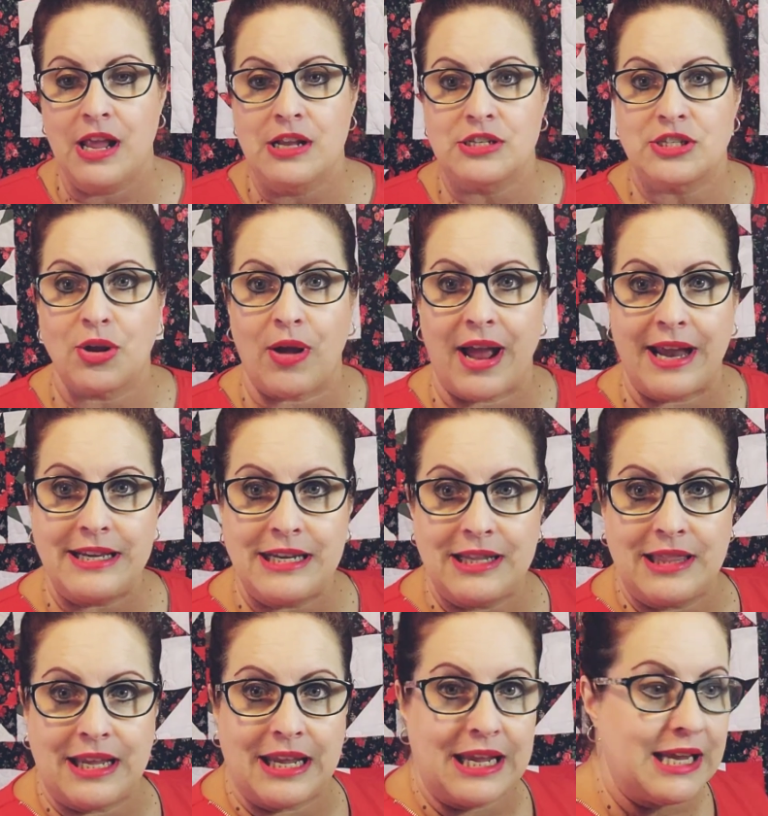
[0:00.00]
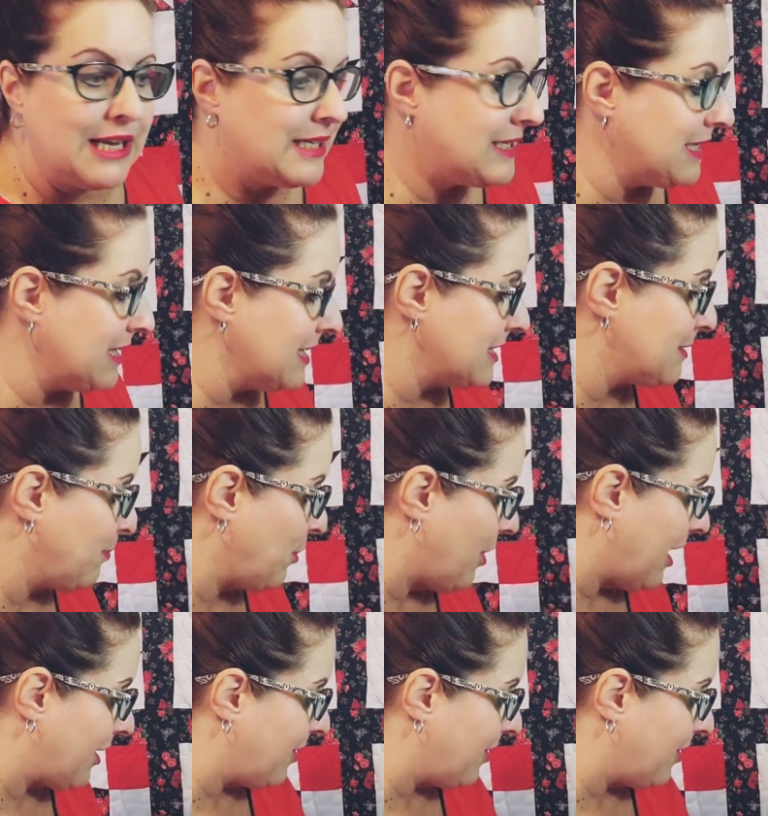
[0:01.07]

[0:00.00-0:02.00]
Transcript: So I did the easiest block